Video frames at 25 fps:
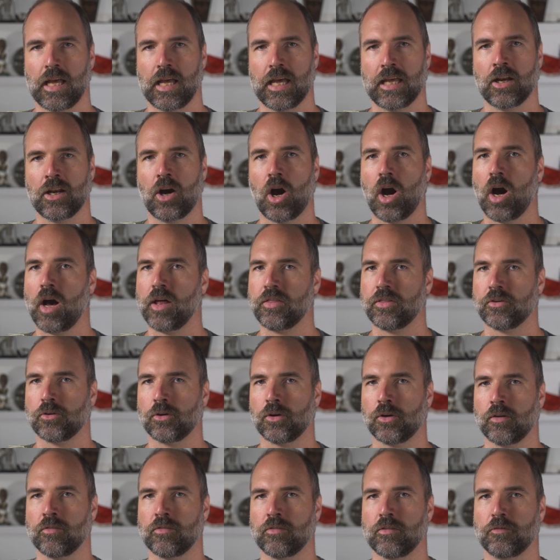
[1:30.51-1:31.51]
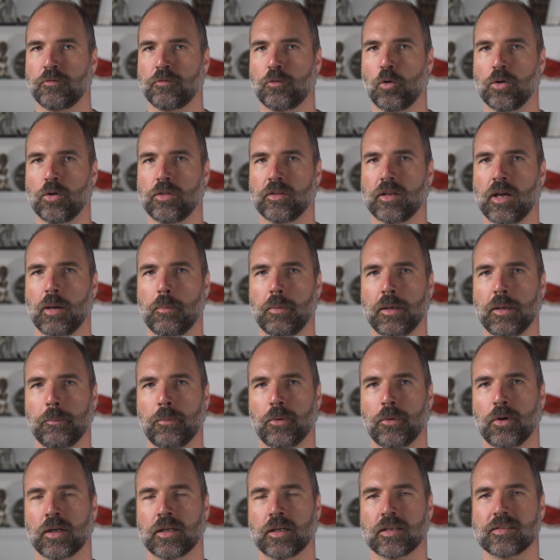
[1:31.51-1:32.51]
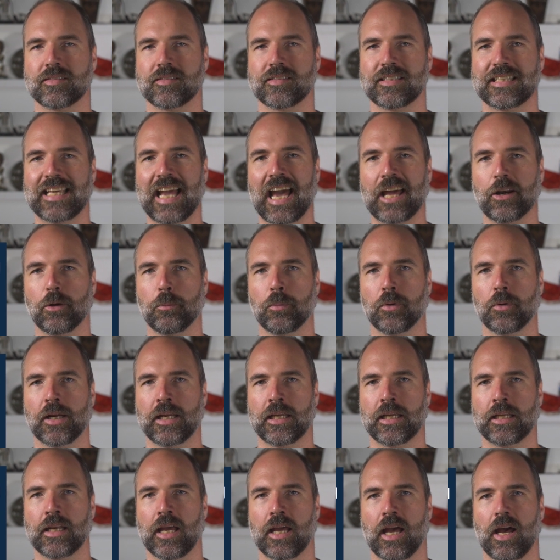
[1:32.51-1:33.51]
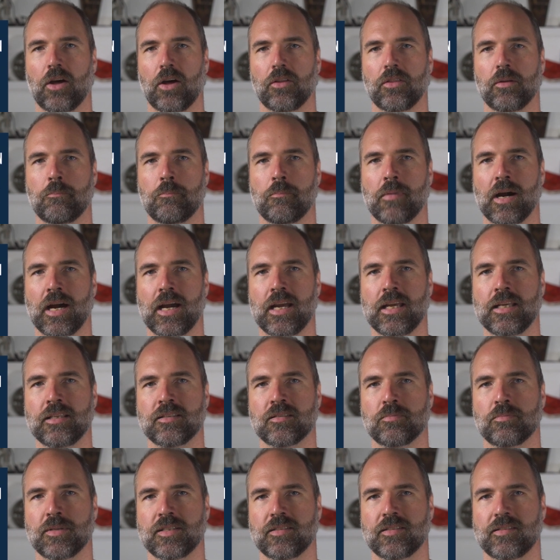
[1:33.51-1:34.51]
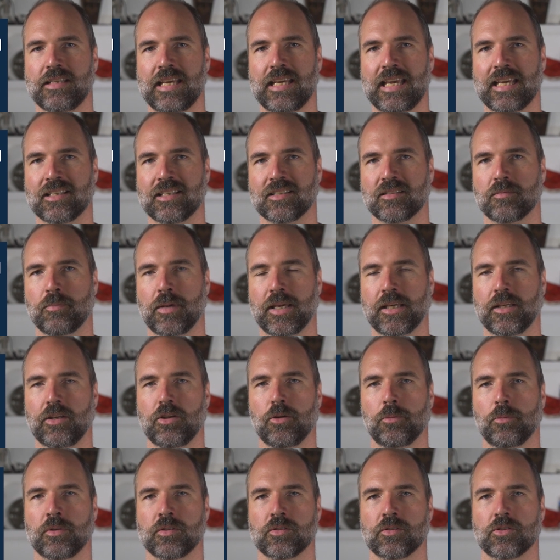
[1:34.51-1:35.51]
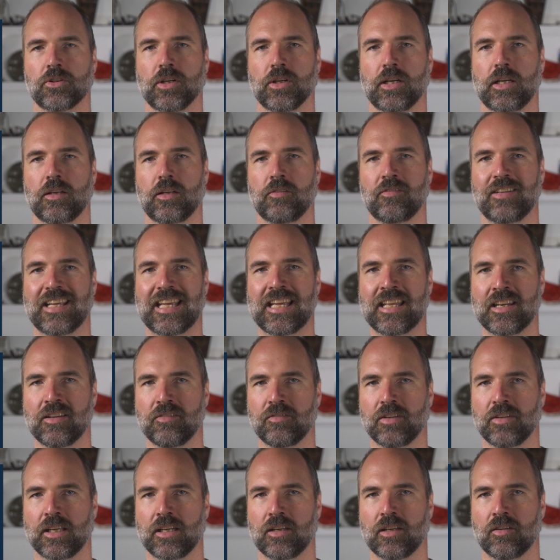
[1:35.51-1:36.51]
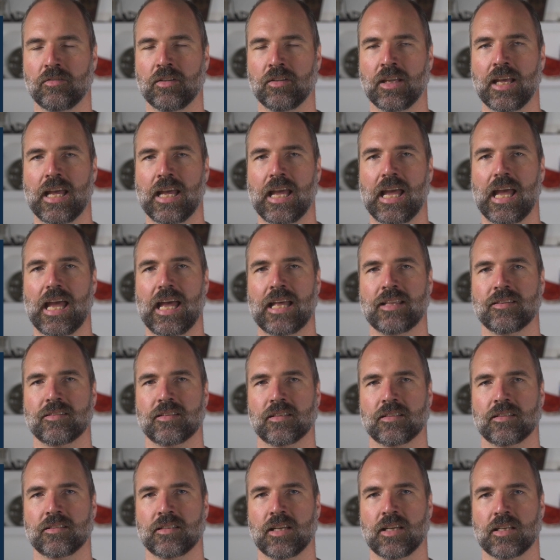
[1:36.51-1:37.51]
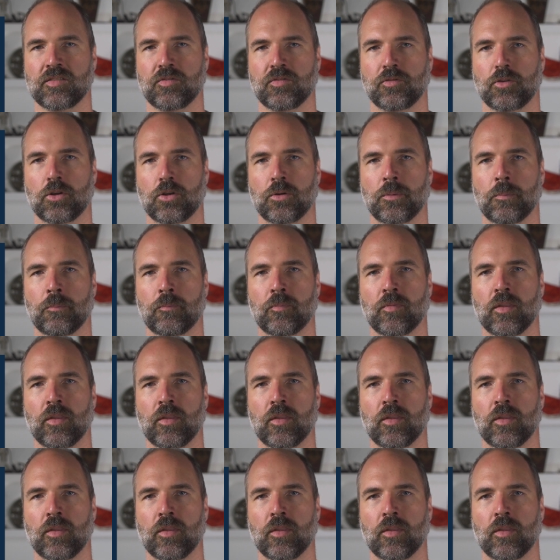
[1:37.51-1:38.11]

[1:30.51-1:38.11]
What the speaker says: and author of the forthcoming book, Scatterbrain, How the Mind's Mistakes Make Humans Creative, Innovative, and Successful.